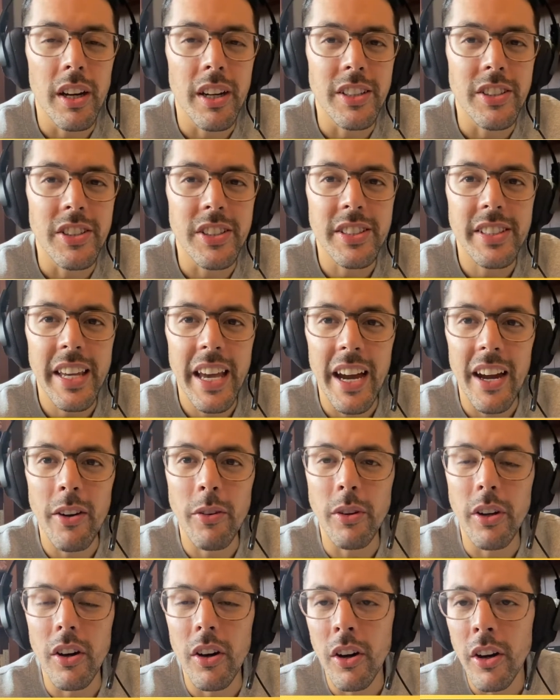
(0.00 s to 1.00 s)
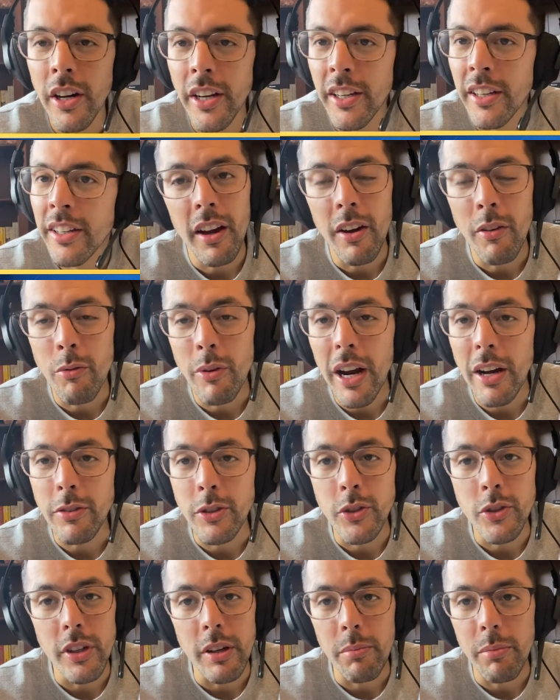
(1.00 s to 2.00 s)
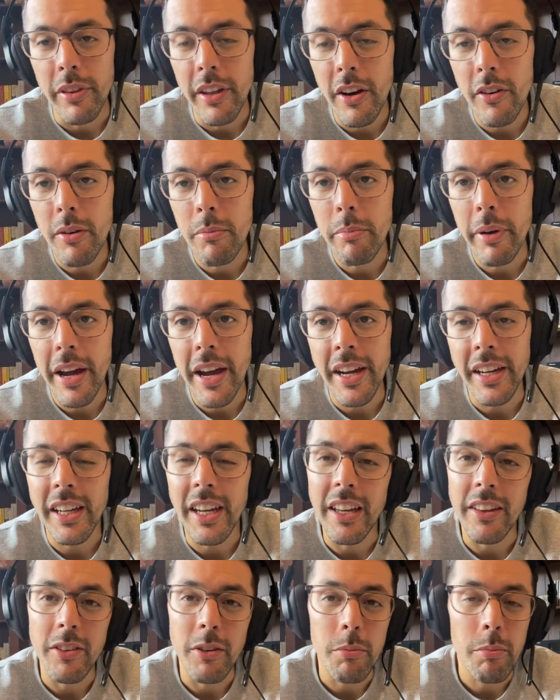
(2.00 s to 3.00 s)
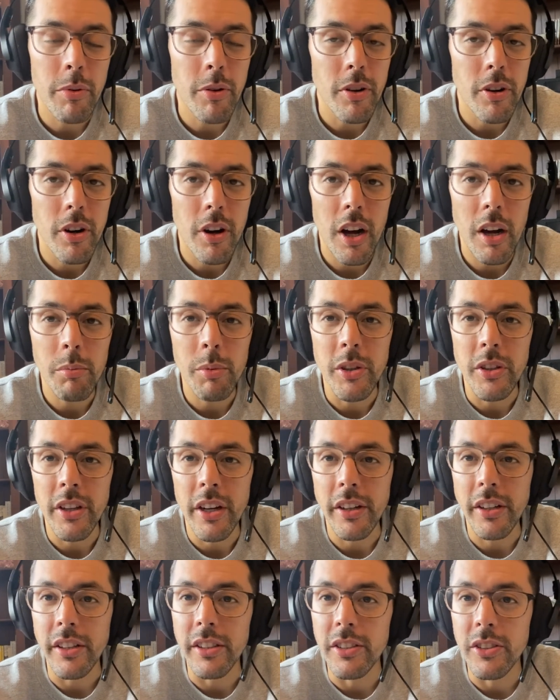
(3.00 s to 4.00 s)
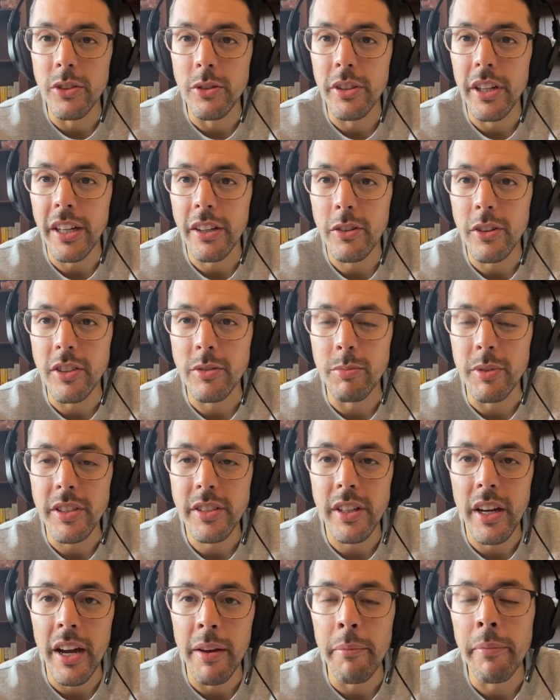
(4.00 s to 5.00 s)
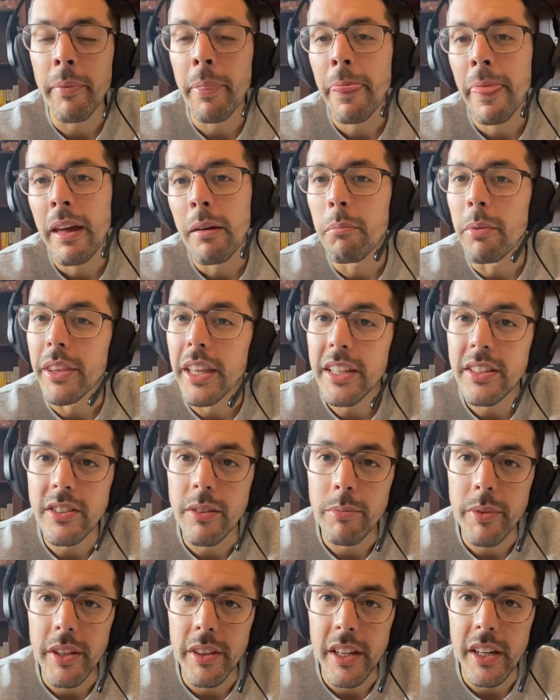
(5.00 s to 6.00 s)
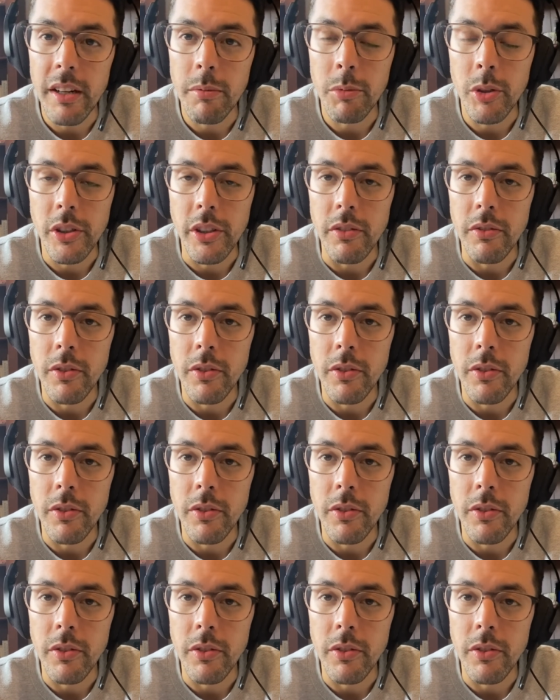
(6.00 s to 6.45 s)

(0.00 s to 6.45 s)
just count on a round trip there and back, and they're probably not going to do it at Christmas time, but that's something that I'm looking